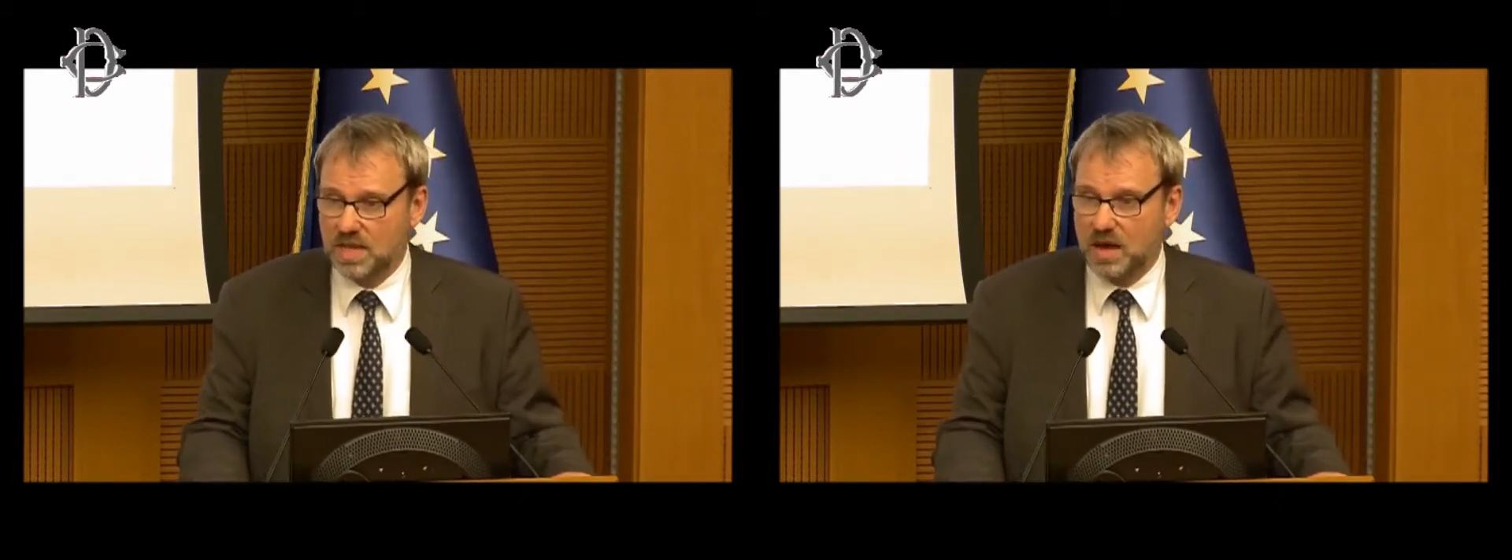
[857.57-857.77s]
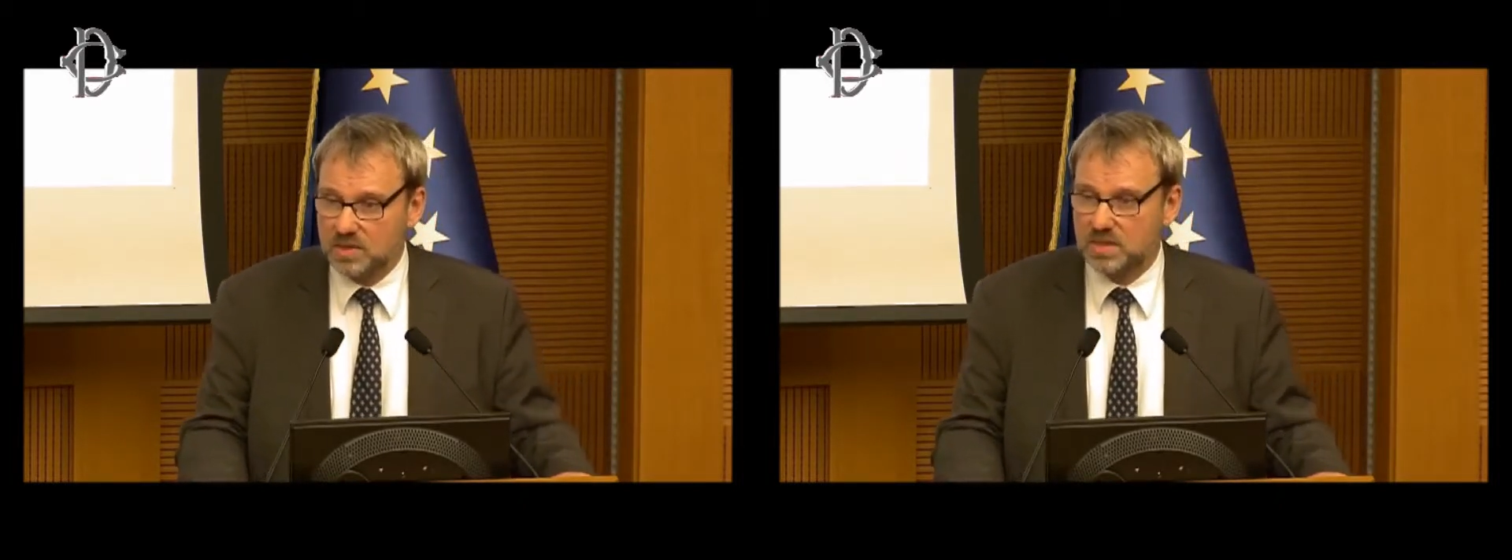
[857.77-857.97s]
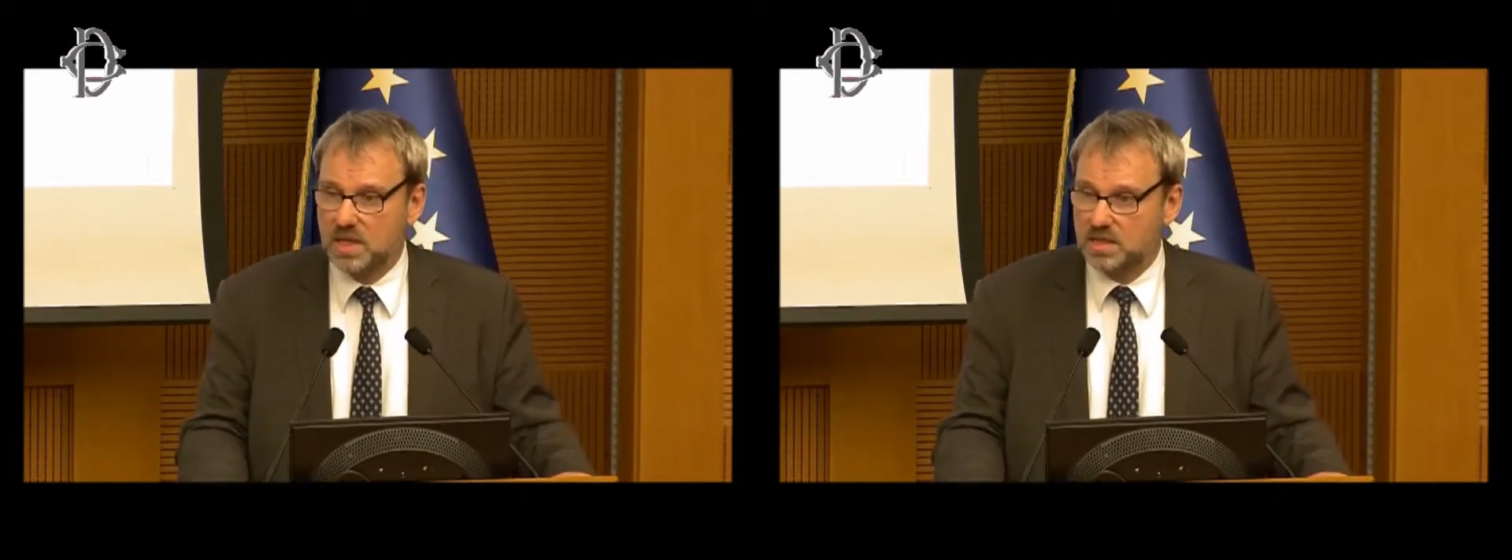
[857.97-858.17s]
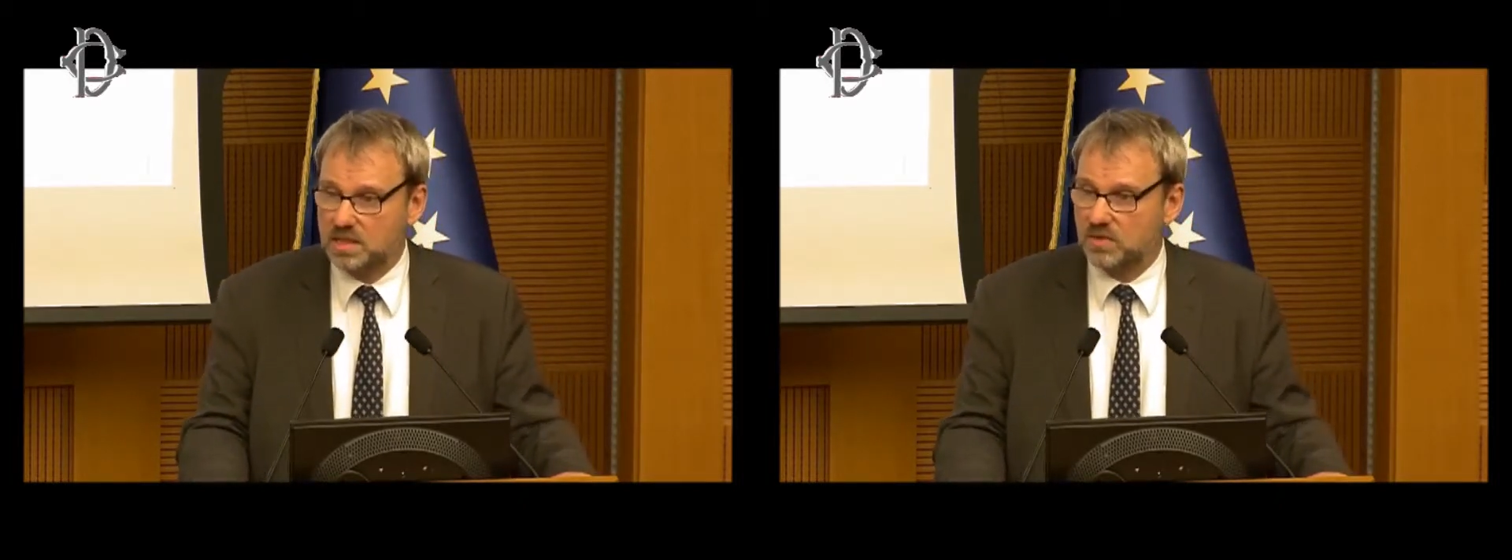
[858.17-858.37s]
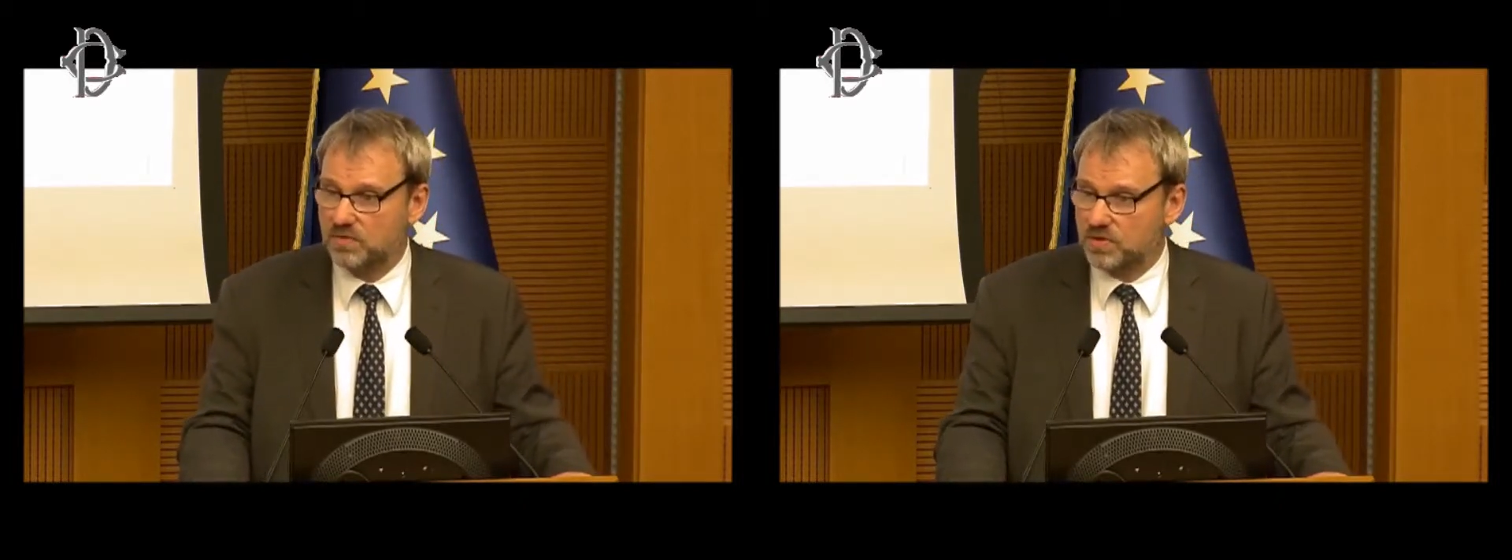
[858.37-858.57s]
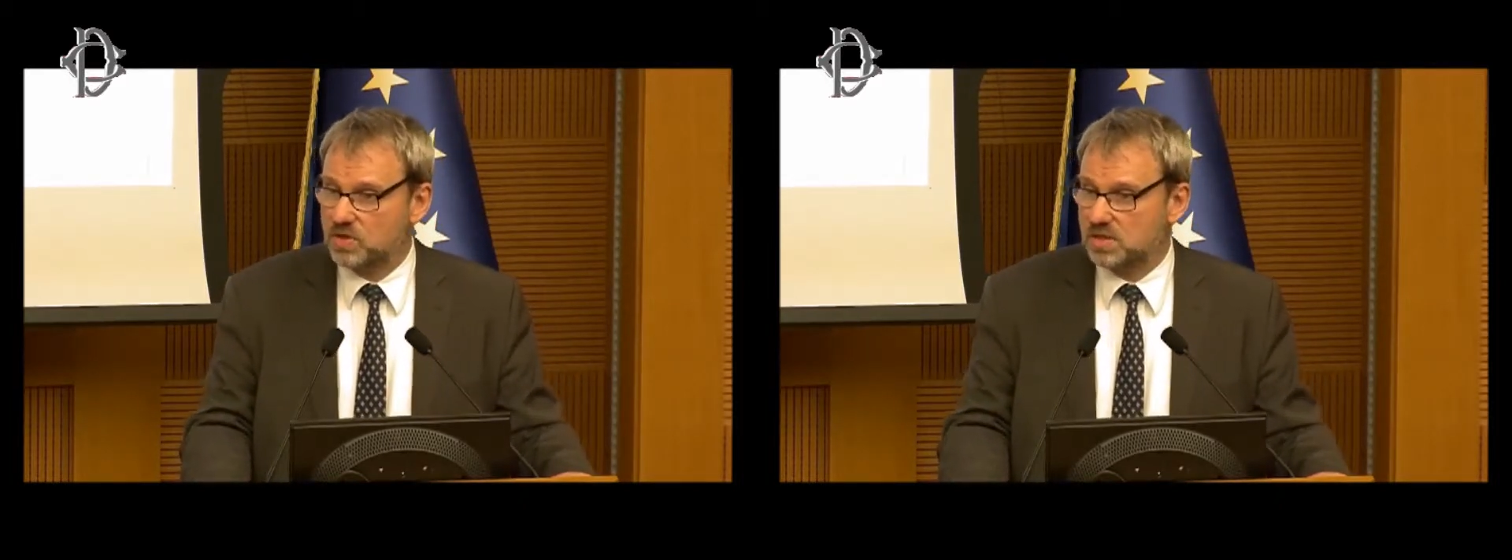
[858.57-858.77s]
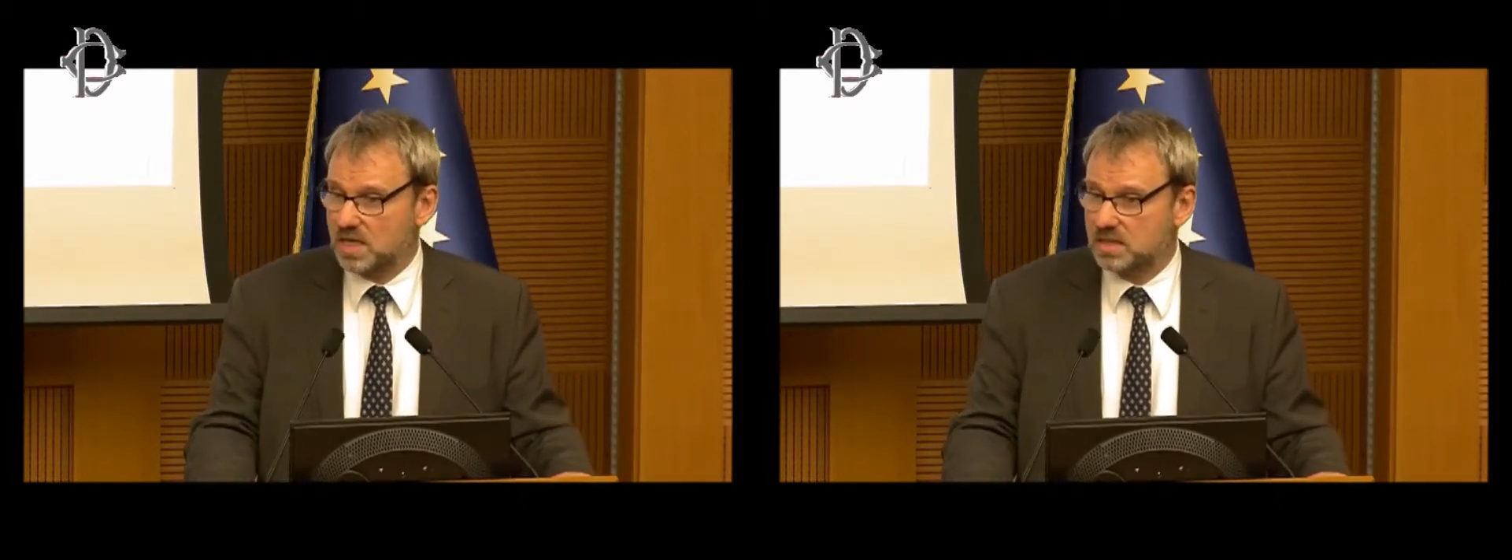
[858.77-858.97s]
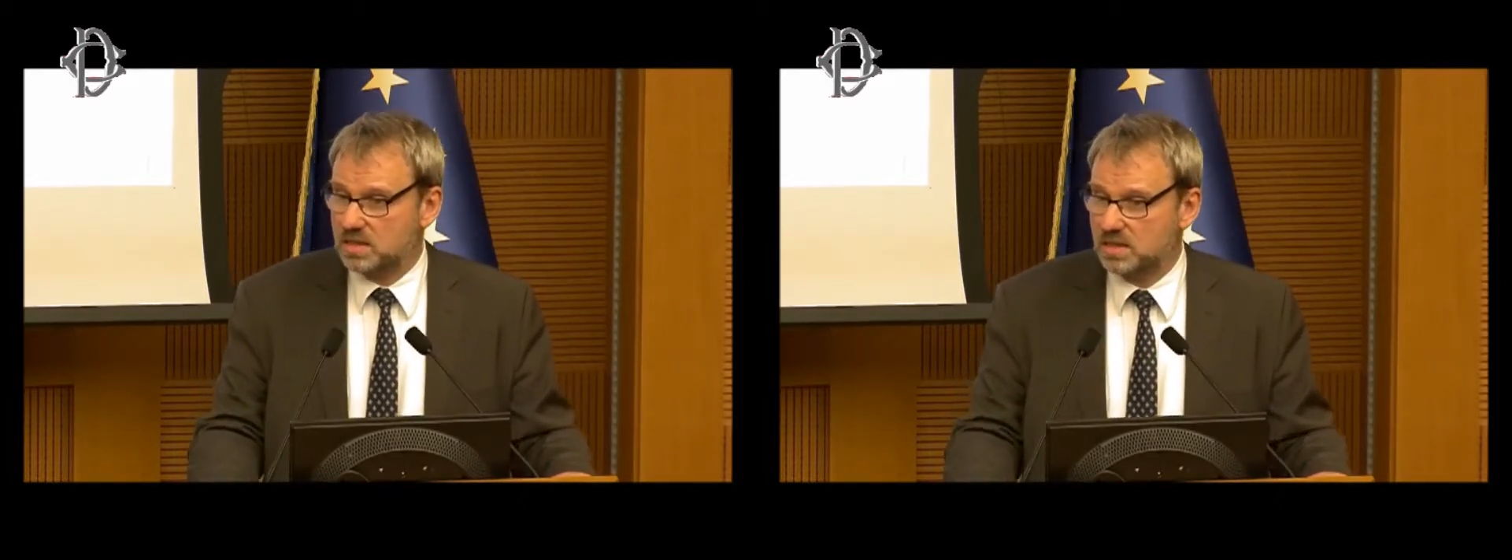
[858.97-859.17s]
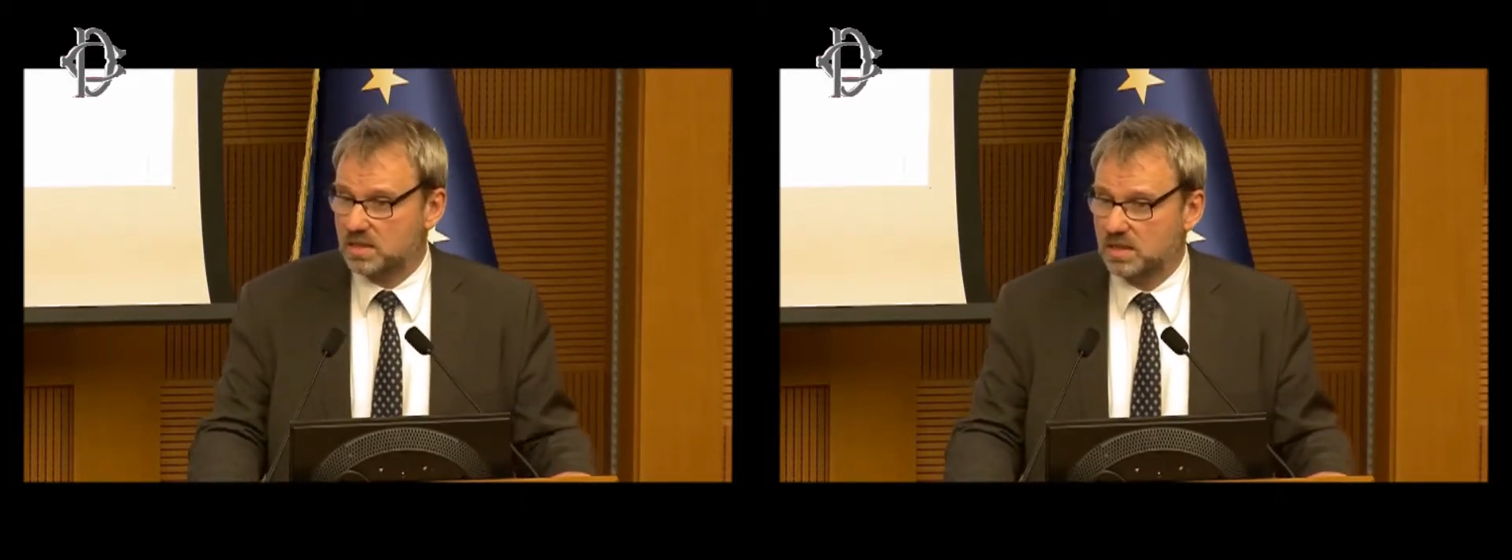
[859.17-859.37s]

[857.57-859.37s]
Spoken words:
outside the official sector,